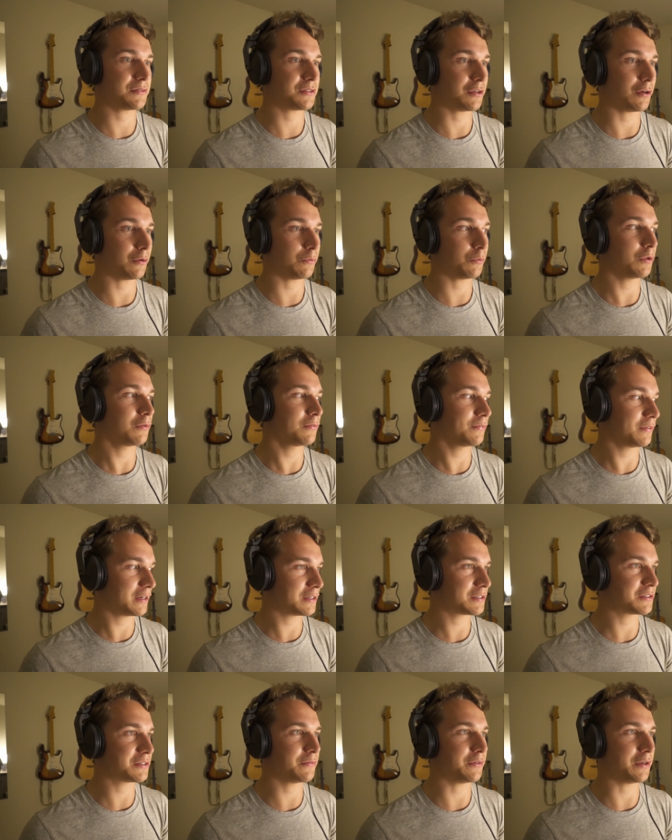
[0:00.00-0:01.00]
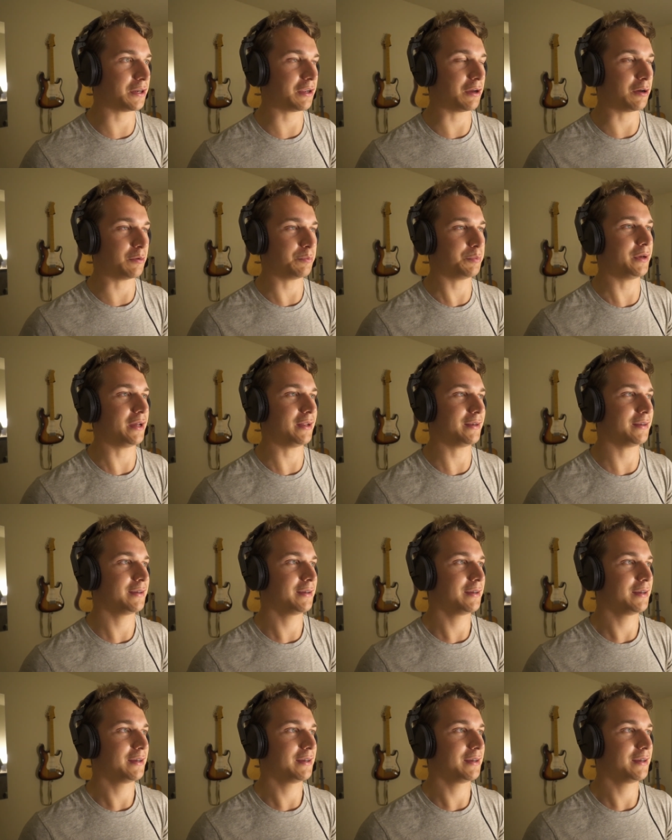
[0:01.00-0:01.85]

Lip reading: So we'll finish the video, but